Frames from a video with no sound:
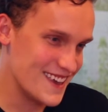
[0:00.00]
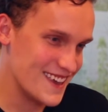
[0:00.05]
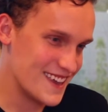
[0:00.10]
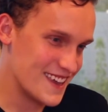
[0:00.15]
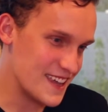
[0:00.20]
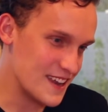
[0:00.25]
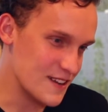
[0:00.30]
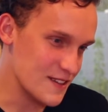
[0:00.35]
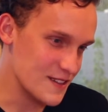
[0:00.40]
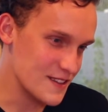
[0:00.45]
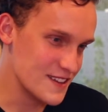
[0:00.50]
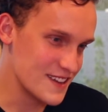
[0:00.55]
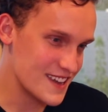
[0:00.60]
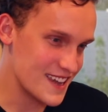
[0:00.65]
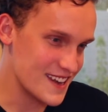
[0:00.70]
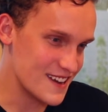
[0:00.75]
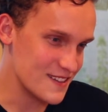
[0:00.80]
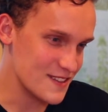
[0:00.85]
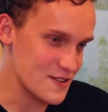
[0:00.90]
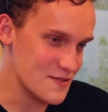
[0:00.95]
get a
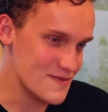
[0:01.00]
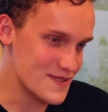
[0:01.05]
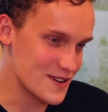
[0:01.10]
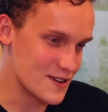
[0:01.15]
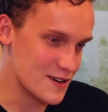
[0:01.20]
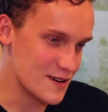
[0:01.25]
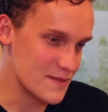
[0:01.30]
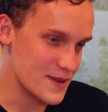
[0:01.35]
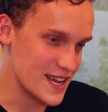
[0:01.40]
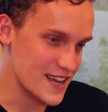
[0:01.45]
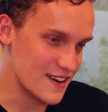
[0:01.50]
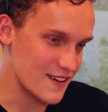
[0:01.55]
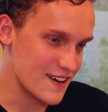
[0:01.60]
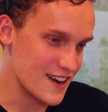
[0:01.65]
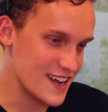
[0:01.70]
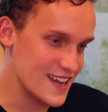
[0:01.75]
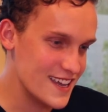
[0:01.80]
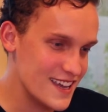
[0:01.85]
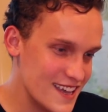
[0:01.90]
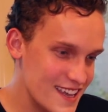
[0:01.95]
Luminor
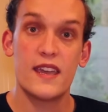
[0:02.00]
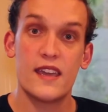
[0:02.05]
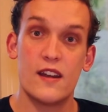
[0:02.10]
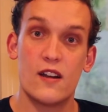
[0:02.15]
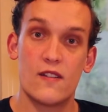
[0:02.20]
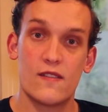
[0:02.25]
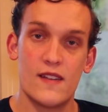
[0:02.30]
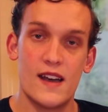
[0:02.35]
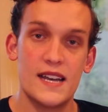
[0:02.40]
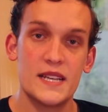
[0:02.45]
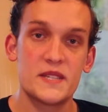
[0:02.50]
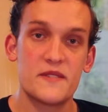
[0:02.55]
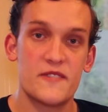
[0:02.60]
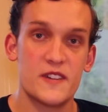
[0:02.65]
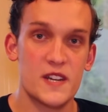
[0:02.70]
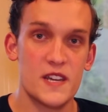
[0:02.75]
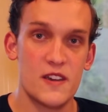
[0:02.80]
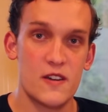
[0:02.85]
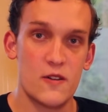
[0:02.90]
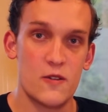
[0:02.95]
Panerai. In our last
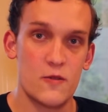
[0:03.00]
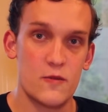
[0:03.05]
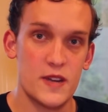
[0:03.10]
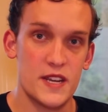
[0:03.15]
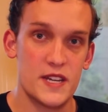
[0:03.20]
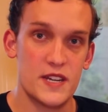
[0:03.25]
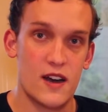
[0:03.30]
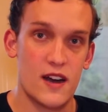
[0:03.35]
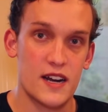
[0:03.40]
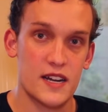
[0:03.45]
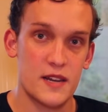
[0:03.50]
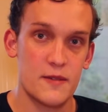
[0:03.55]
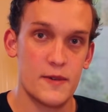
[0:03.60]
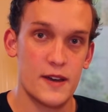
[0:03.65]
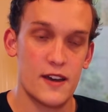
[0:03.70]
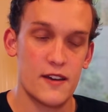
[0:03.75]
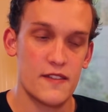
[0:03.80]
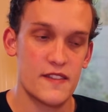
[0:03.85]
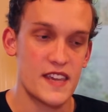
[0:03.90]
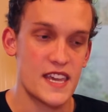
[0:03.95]
video, we talked
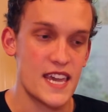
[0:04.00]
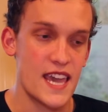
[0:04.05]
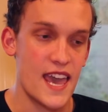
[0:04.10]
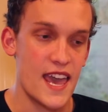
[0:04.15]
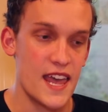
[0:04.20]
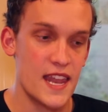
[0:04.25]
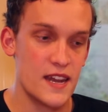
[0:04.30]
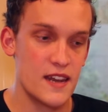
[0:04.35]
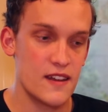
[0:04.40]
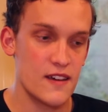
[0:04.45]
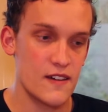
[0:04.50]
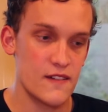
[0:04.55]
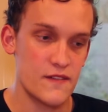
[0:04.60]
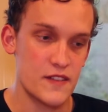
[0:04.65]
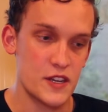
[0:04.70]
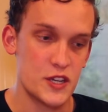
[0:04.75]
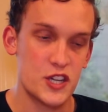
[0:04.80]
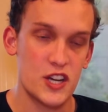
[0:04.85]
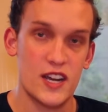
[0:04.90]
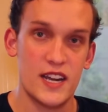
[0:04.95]
about the end of
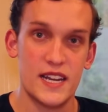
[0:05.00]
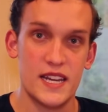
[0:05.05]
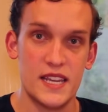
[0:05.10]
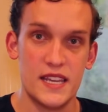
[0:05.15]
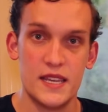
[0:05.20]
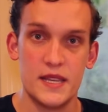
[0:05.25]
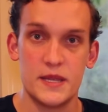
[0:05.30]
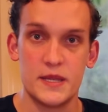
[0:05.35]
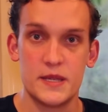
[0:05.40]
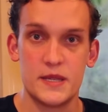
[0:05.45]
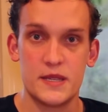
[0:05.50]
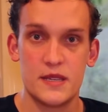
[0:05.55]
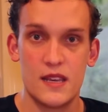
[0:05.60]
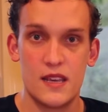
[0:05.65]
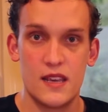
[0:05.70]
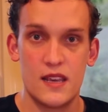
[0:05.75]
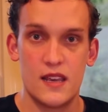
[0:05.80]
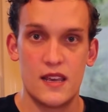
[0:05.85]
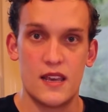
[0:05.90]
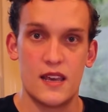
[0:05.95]
the Chinese
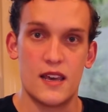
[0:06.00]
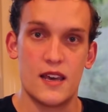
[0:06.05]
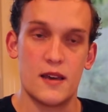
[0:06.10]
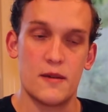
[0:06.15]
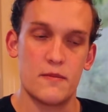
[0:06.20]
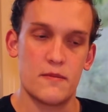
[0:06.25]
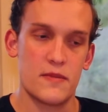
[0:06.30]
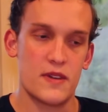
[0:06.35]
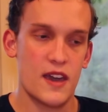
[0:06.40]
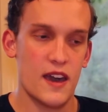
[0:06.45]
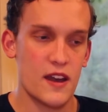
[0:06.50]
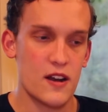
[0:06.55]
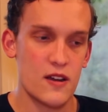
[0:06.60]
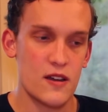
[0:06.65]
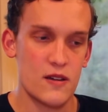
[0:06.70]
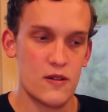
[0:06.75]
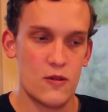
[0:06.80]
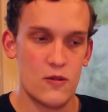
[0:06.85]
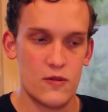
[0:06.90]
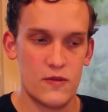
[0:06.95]
kind
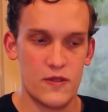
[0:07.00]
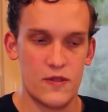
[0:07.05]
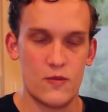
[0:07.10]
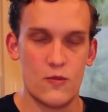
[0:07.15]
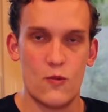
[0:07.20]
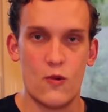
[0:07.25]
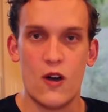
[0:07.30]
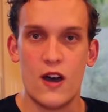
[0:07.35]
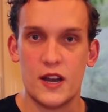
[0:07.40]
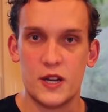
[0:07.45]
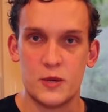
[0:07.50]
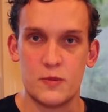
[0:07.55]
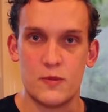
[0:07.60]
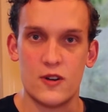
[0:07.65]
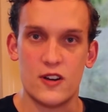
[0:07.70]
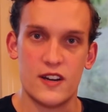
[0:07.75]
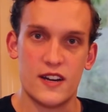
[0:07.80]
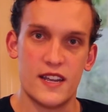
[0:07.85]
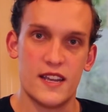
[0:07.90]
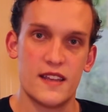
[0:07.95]
of watch
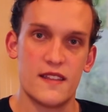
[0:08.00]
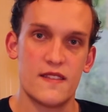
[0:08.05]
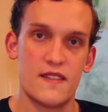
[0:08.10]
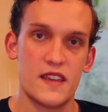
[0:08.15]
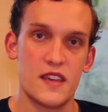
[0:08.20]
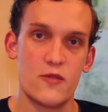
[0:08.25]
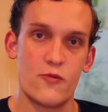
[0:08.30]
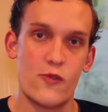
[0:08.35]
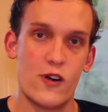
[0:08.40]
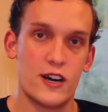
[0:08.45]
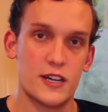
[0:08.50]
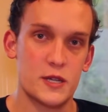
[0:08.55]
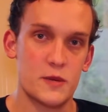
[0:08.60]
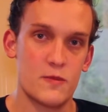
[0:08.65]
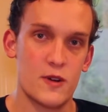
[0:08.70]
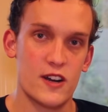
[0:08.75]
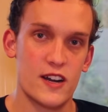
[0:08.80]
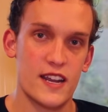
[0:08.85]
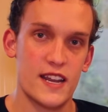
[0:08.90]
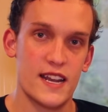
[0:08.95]
market. The watch
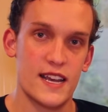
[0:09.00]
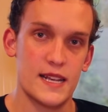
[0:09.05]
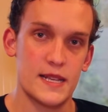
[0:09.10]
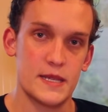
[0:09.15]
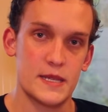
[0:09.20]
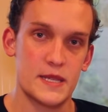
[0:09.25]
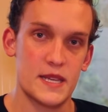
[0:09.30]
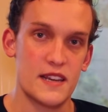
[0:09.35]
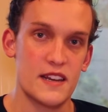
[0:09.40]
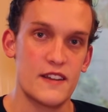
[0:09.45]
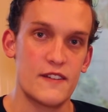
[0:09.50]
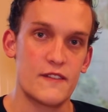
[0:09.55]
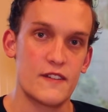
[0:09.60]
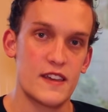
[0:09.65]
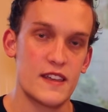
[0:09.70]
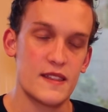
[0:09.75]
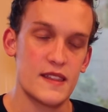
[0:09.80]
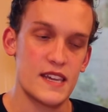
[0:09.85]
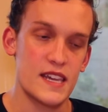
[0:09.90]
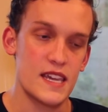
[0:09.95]
market has
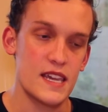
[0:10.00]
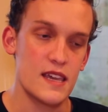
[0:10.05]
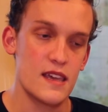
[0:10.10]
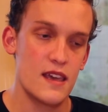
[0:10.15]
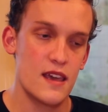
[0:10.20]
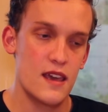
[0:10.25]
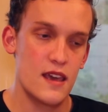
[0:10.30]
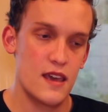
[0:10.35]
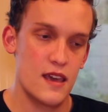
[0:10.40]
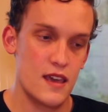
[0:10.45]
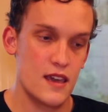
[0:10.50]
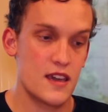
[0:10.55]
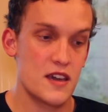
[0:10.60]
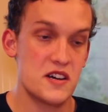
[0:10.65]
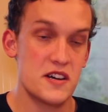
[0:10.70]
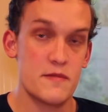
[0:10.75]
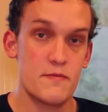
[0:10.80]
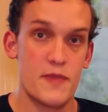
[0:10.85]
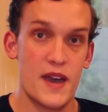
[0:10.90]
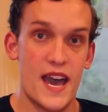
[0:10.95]
significantly
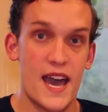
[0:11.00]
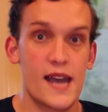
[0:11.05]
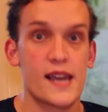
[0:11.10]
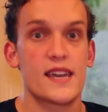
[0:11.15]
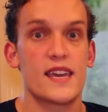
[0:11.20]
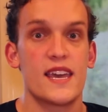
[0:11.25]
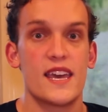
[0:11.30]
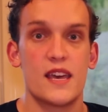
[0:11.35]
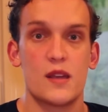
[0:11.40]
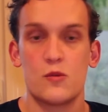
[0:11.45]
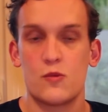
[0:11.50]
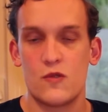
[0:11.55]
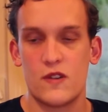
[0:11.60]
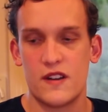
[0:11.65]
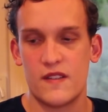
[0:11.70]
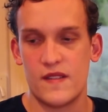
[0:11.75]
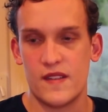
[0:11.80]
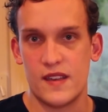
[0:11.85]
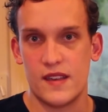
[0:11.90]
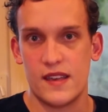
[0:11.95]
cut back, and one
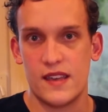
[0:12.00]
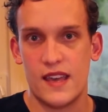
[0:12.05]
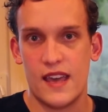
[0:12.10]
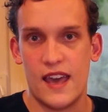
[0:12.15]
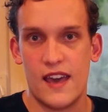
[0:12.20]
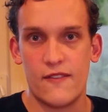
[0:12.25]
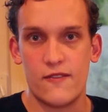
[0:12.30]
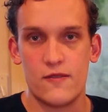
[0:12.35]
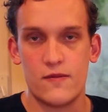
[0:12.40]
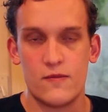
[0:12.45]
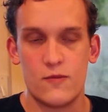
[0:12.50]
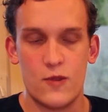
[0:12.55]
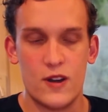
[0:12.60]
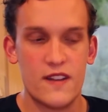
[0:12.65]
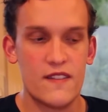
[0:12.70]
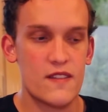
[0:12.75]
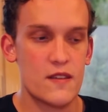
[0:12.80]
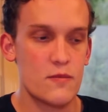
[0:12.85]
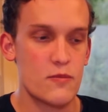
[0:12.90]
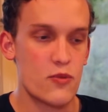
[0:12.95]
of
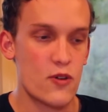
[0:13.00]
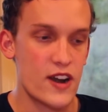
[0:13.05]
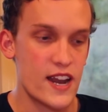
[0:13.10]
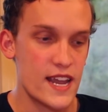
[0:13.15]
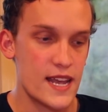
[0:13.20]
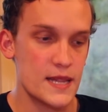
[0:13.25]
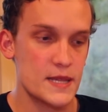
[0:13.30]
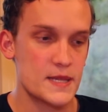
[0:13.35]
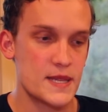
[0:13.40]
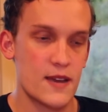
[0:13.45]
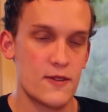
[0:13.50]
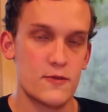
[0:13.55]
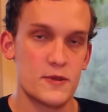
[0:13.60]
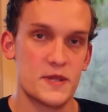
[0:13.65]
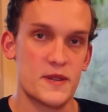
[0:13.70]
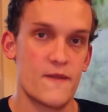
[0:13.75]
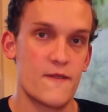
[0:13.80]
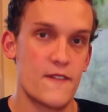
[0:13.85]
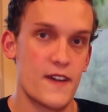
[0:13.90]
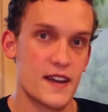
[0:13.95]
the brands that
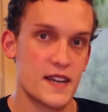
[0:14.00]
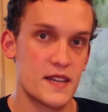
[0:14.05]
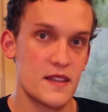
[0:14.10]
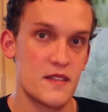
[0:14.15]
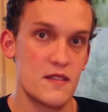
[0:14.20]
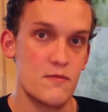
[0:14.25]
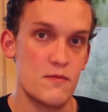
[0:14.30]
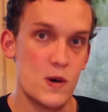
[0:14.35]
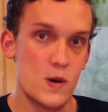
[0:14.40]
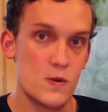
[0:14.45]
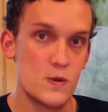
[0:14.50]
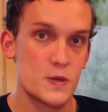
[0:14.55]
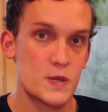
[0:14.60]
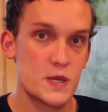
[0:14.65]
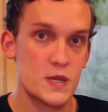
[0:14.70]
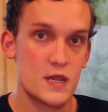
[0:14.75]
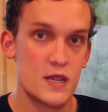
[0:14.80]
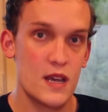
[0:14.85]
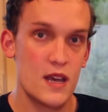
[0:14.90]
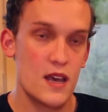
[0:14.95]
was affected the
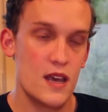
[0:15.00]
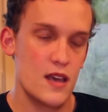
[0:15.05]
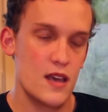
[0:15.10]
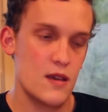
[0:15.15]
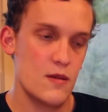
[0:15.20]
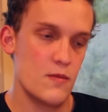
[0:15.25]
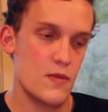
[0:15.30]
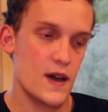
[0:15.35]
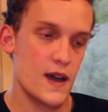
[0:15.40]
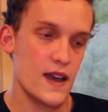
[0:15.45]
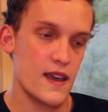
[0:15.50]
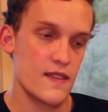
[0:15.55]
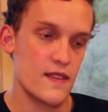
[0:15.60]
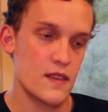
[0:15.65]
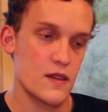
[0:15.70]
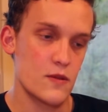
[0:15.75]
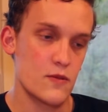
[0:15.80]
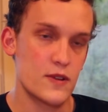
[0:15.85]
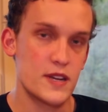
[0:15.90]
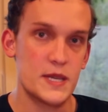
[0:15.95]
most by
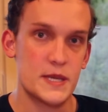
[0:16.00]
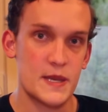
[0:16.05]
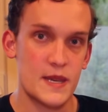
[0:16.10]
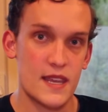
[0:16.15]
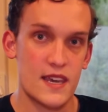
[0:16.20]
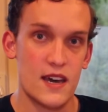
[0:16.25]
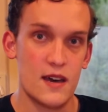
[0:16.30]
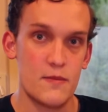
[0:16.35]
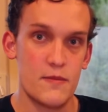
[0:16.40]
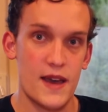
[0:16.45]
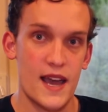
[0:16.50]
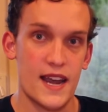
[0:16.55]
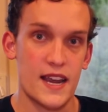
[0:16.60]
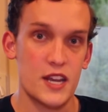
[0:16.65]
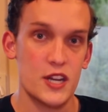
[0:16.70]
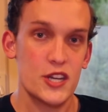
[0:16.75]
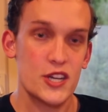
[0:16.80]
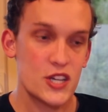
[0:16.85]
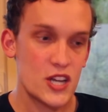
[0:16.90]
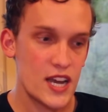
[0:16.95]
the recent cutback
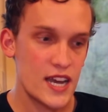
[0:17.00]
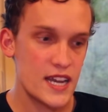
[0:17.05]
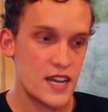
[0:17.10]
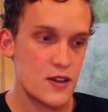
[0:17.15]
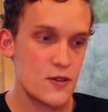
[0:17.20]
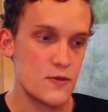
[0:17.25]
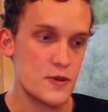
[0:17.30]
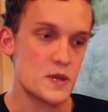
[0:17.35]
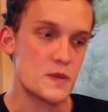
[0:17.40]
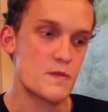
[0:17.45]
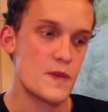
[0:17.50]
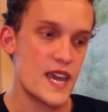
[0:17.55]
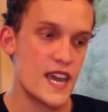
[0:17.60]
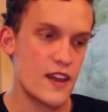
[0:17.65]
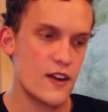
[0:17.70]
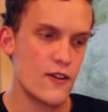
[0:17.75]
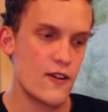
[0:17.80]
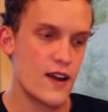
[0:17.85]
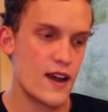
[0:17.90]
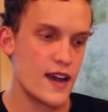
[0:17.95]
in China was
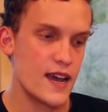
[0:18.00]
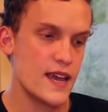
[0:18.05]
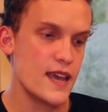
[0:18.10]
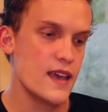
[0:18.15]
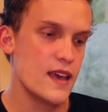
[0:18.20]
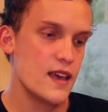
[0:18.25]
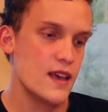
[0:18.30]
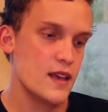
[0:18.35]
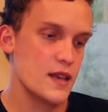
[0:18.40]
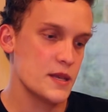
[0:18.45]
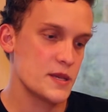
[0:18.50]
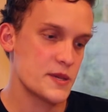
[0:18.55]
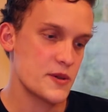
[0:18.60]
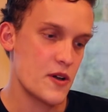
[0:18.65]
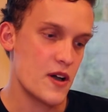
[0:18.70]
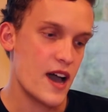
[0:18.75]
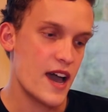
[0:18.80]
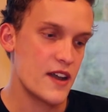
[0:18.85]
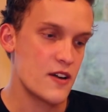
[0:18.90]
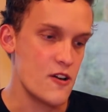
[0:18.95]
Panerai.
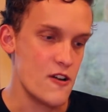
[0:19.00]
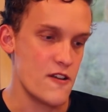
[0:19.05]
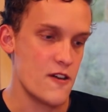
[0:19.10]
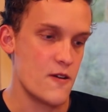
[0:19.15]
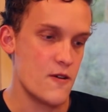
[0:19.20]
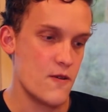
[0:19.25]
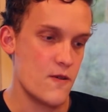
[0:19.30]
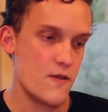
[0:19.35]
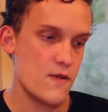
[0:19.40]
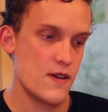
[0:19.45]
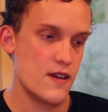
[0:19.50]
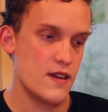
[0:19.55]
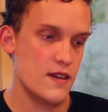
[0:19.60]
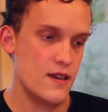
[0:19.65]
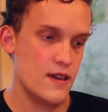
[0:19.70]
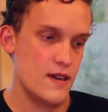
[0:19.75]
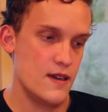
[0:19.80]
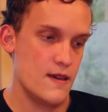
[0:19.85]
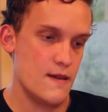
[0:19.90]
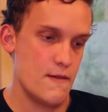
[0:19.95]
So I don't know
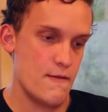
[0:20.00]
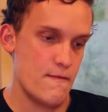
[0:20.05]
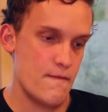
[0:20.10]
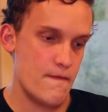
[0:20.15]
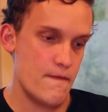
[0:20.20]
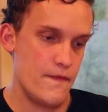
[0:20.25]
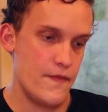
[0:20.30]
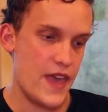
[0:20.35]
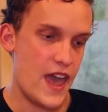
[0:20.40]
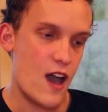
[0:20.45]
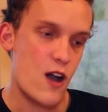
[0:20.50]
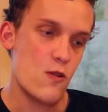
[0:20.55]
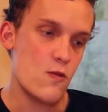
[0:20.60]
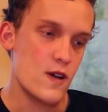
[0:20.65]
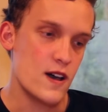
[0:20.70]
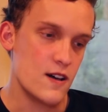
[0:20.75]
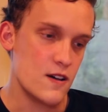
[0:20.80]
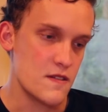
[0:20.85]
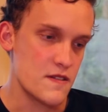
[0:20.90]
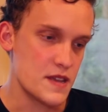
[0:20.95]
how
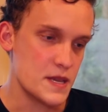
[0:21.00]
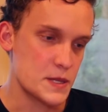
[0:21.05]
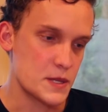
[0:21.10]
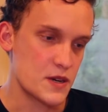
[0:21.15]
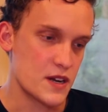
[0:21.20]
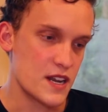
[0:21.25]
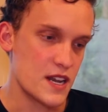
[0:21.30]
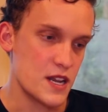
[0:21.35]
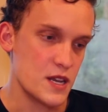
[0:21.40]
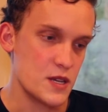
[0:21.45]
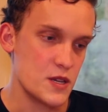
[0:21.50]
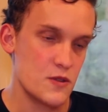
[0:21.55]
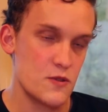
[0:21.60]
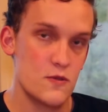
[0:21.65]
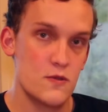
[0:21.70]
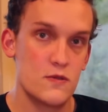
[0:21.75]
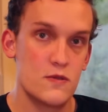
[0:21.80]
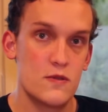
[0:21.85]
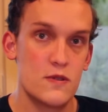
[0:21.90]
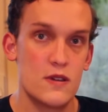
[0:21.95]
well these are going to
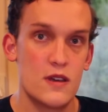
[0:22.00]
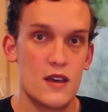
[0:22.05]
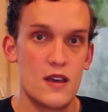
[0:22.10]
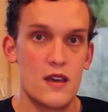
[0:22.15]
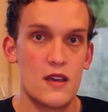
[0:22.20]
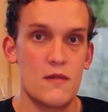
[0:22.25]
do.